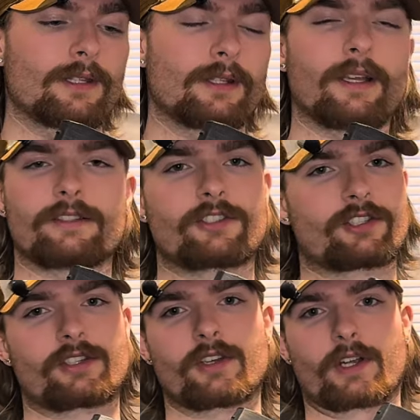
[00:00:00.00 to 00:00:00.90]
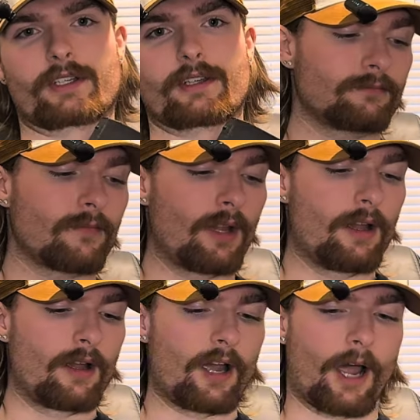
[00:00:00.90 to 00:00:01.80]
it's just cooked.
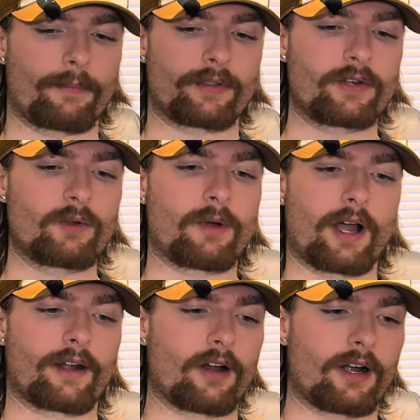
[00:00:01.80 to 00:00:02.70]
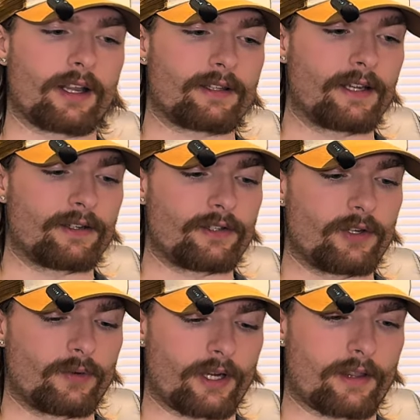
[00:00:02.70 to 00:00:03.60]
I put the new button on. It didn't
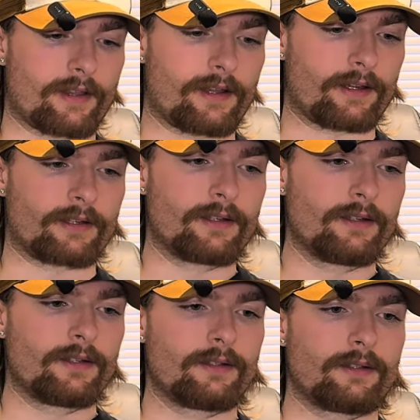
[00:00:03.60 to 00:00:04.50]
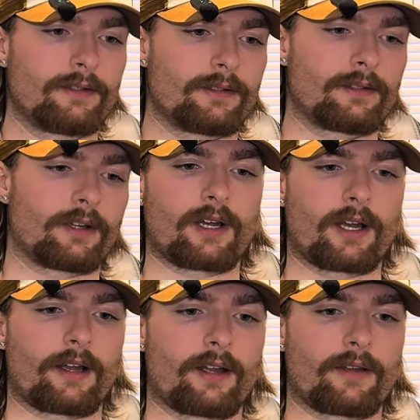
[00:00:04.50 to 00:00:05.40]
do anything.
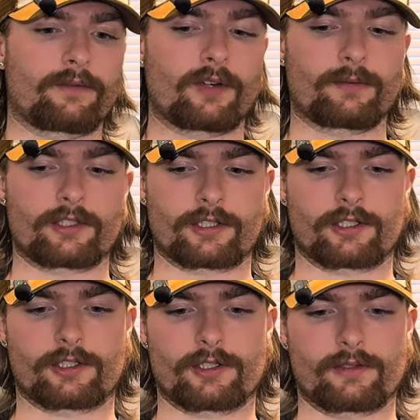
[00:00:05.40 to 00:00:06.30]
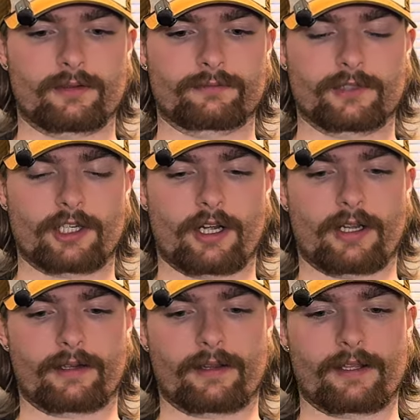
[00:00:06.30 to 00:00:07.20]
I've
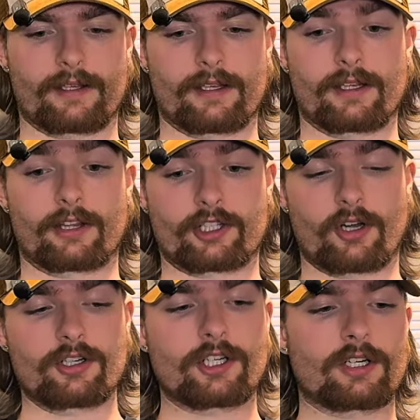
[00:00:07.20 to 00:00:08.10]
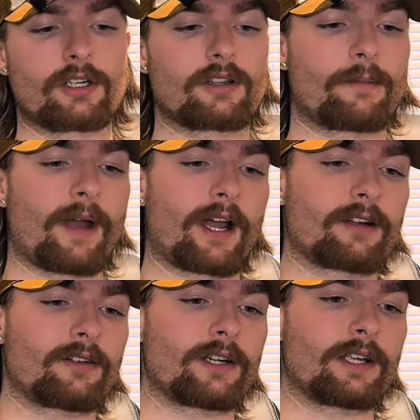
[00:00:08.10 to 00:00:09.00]
troubleshot the charger, the
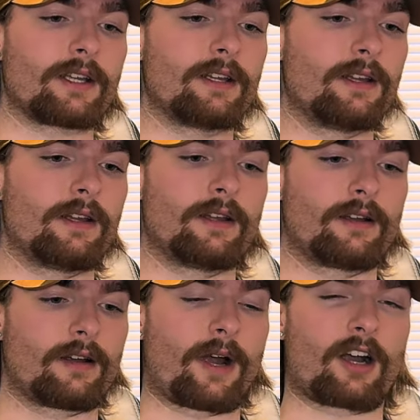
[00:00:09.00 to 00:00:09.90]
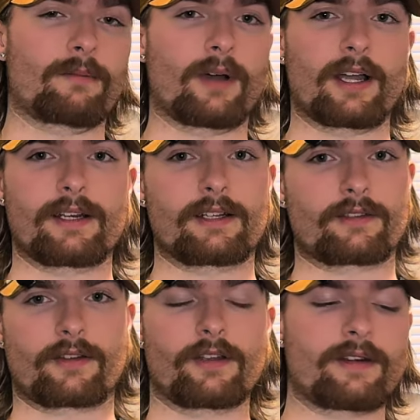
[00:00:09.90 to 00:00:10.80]
battery, power button. It's
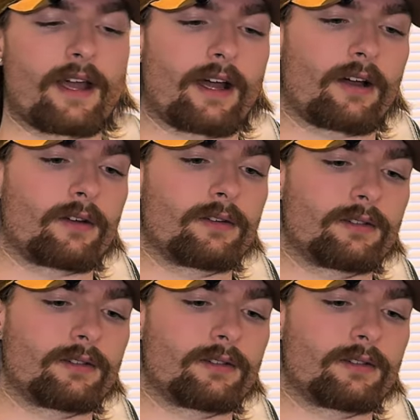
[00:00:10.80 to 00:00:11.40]
good now.